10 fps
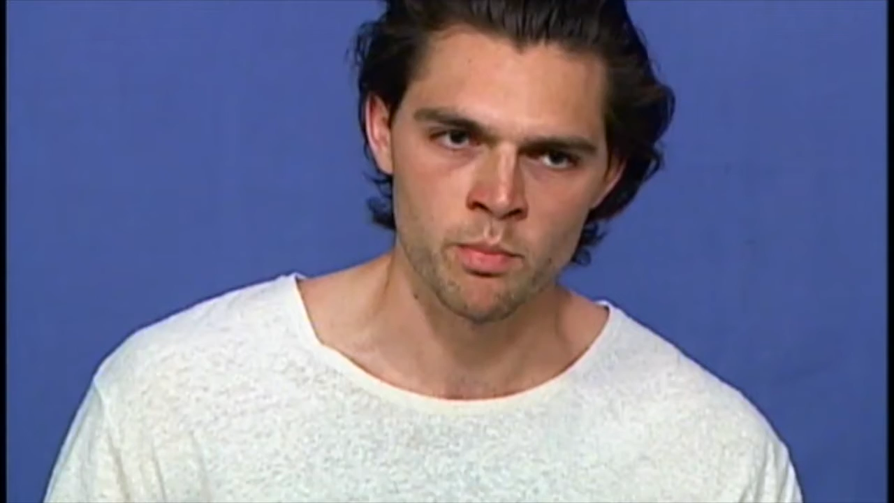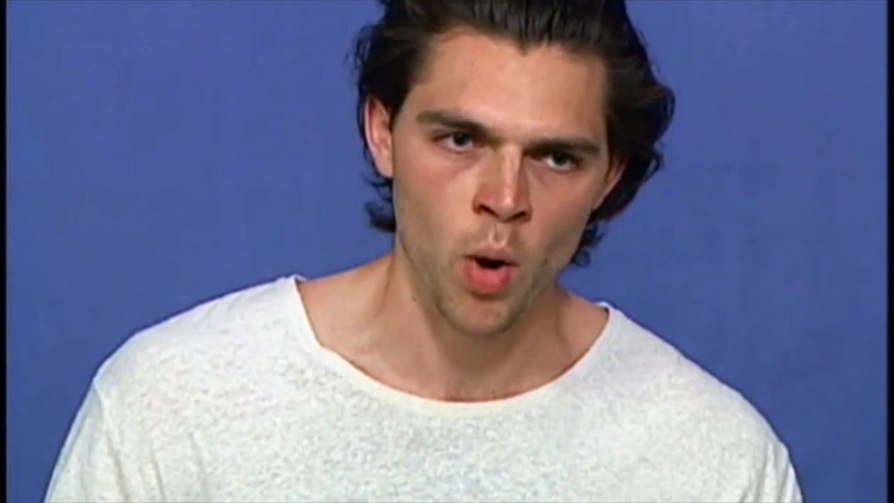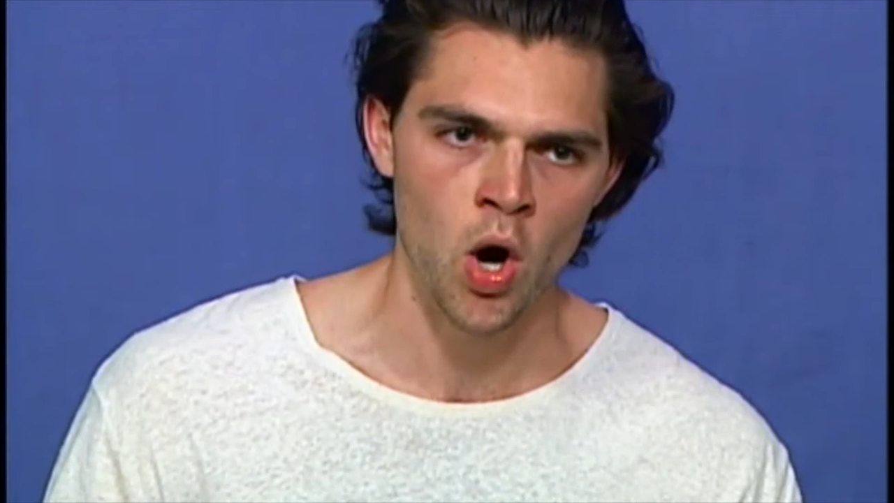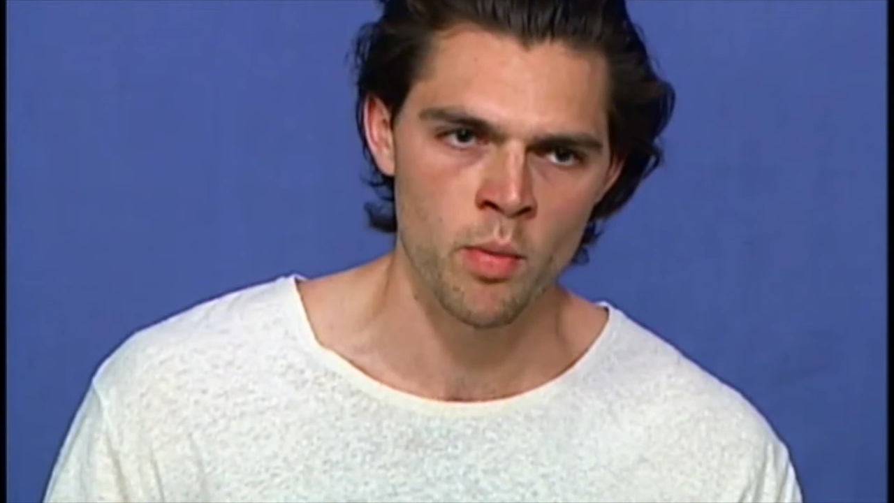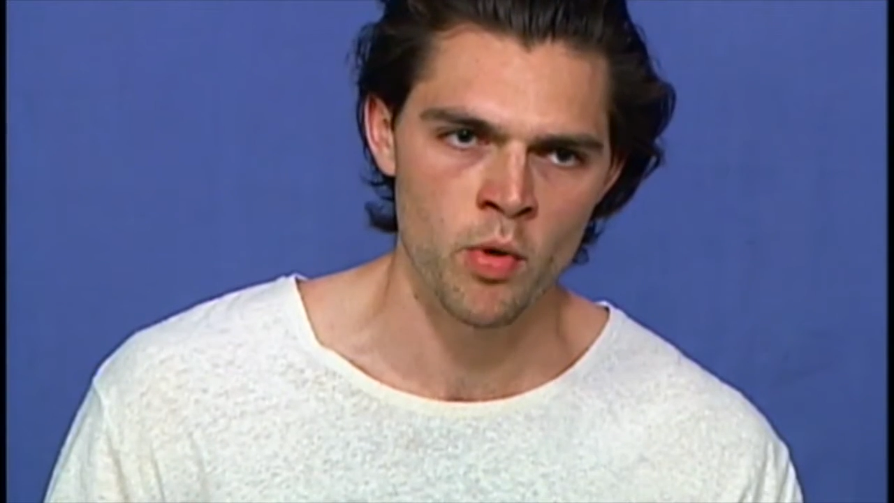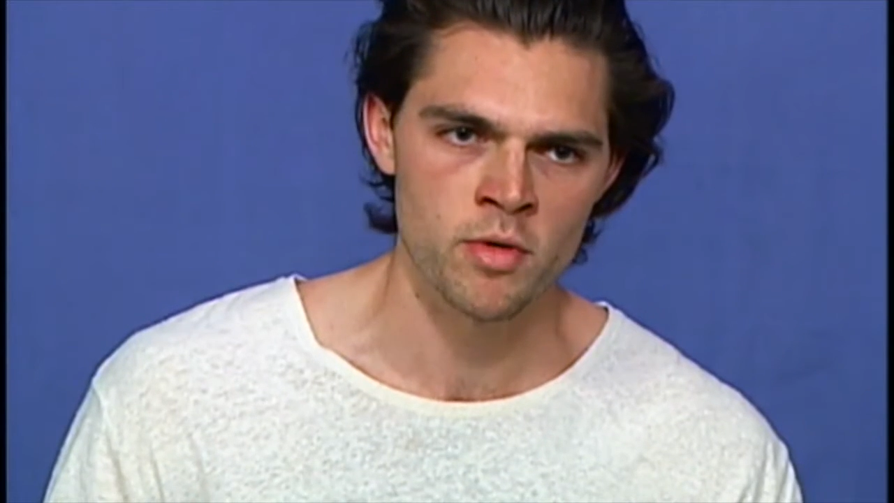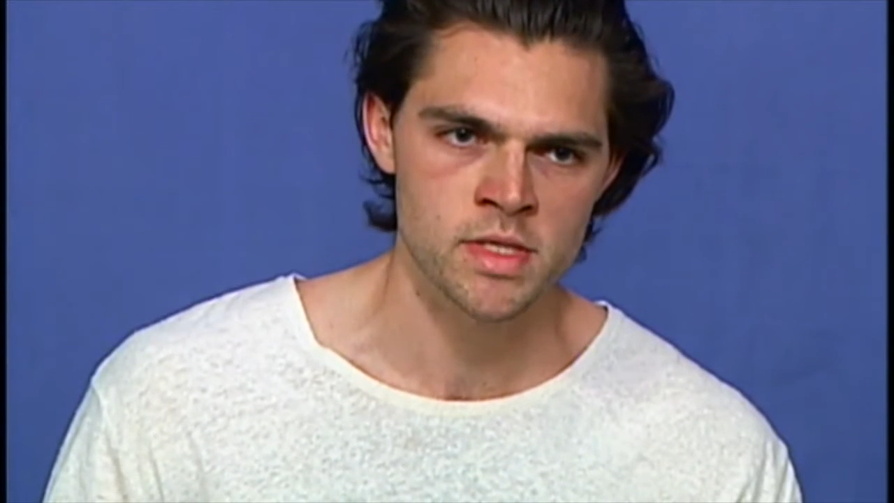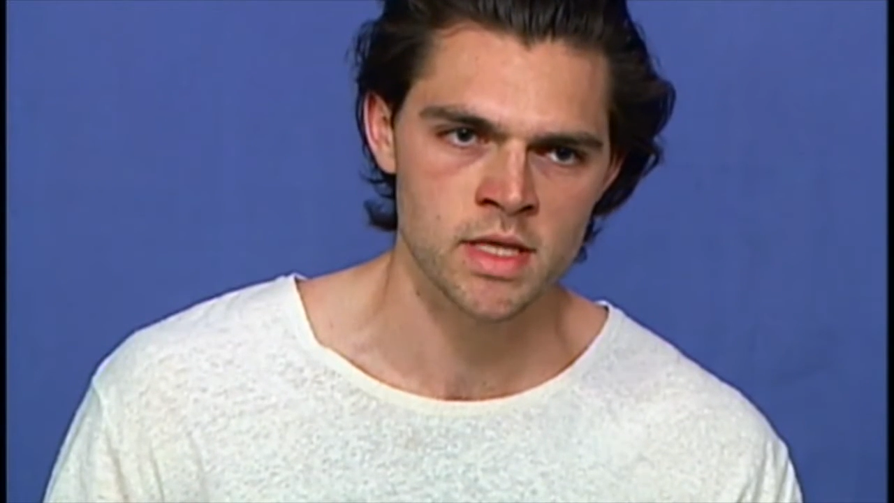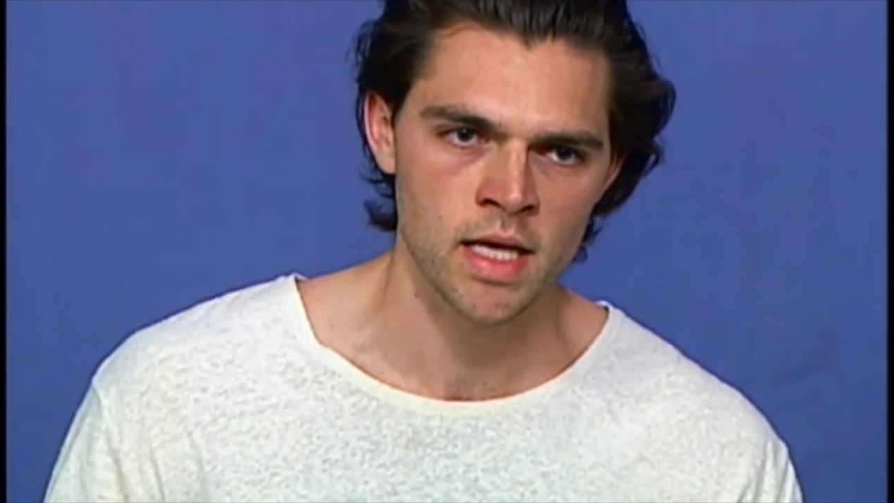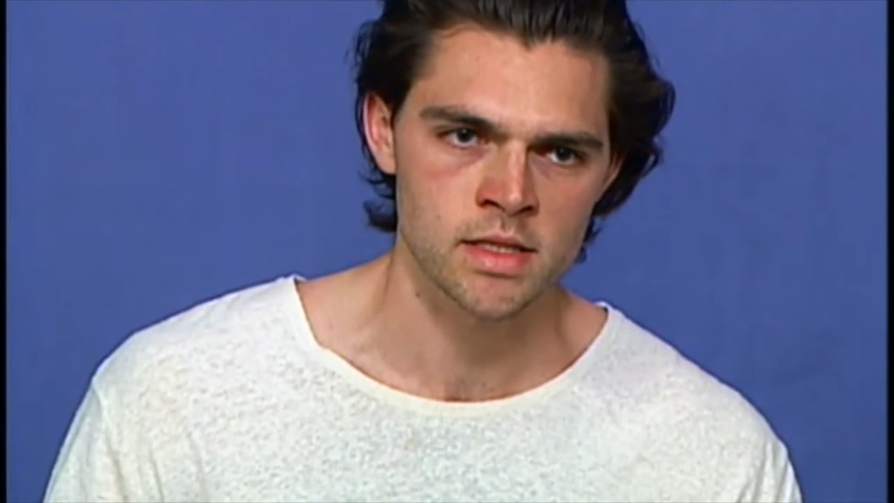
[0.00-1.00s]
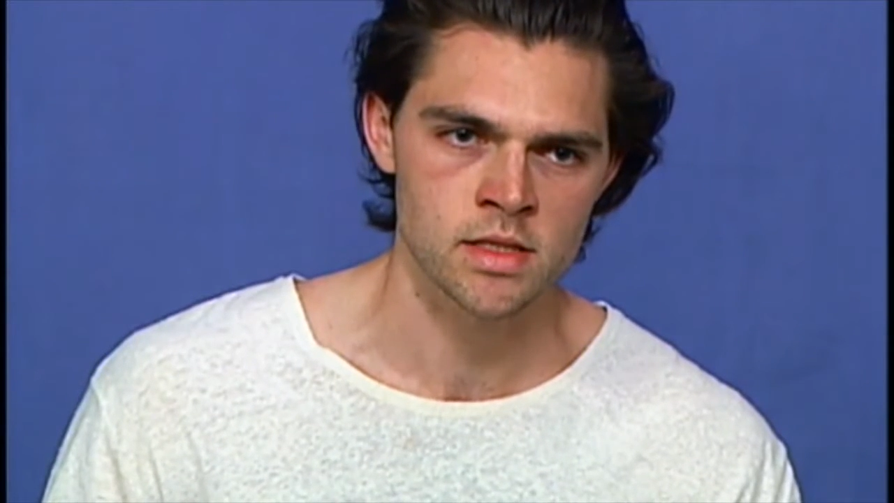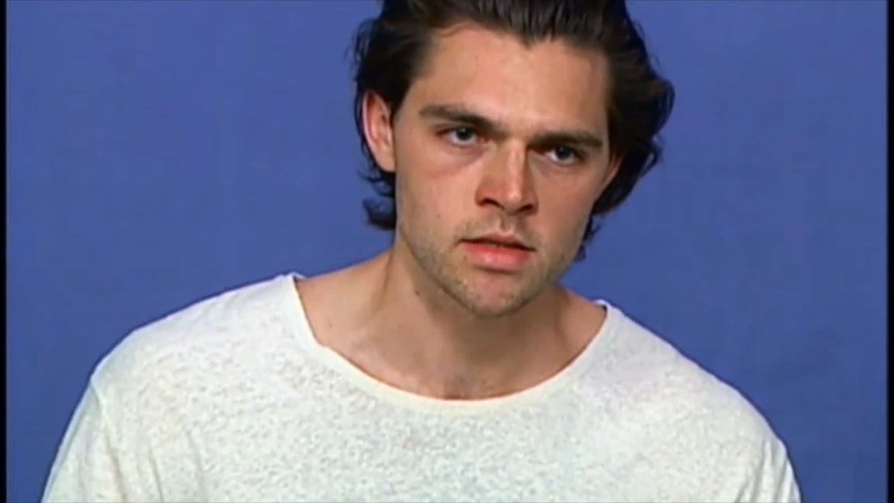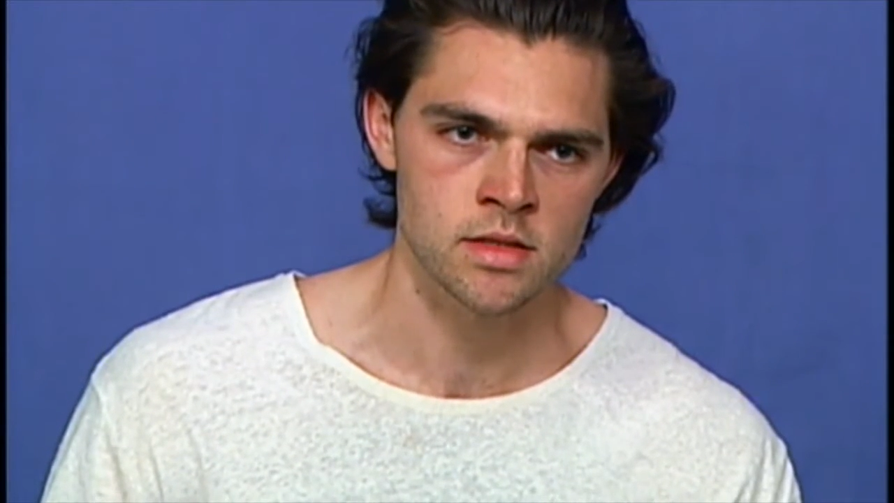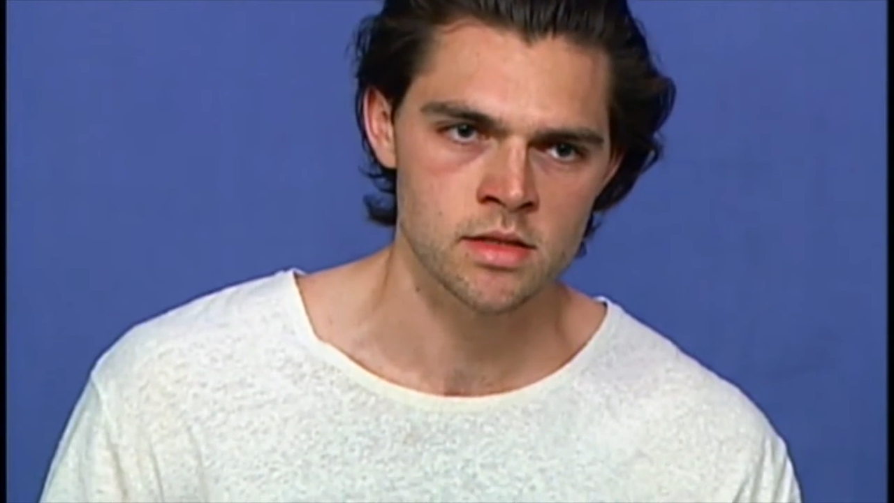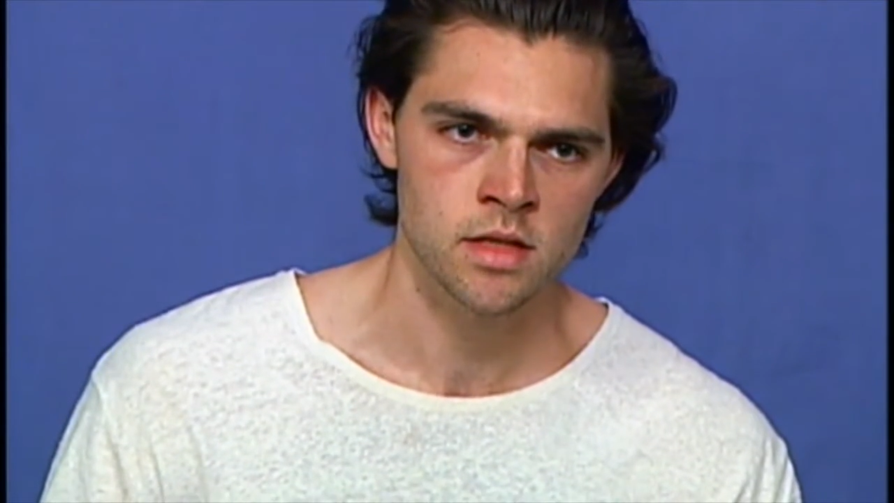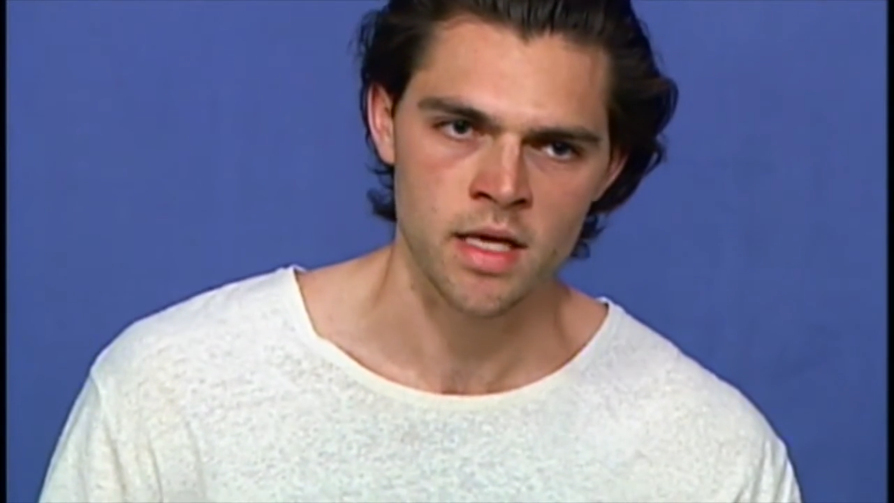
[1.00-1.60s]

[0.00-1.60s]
barbarous license,